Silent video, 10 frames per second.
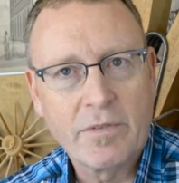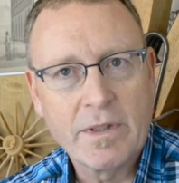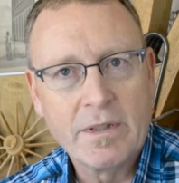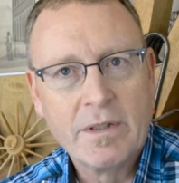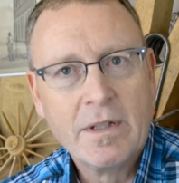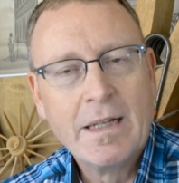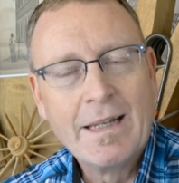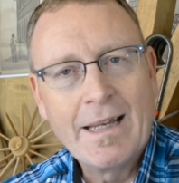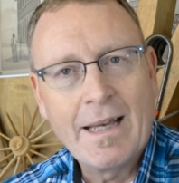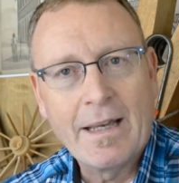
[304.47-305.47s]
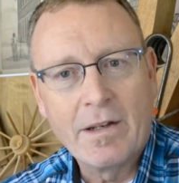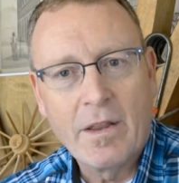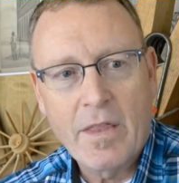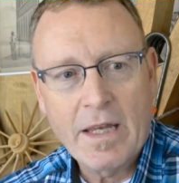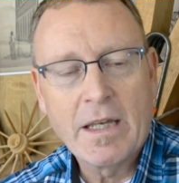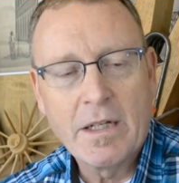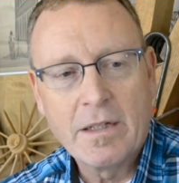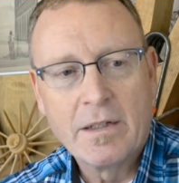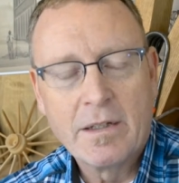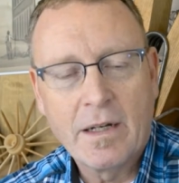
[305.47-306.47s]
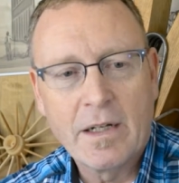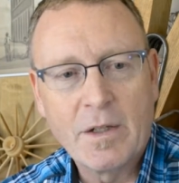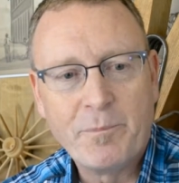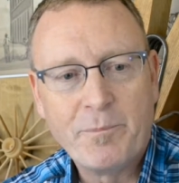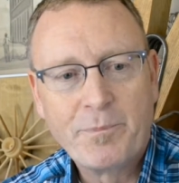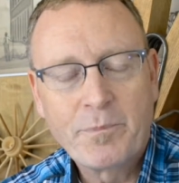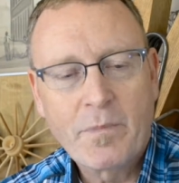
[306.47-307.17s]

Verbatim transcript: feet. And then, um,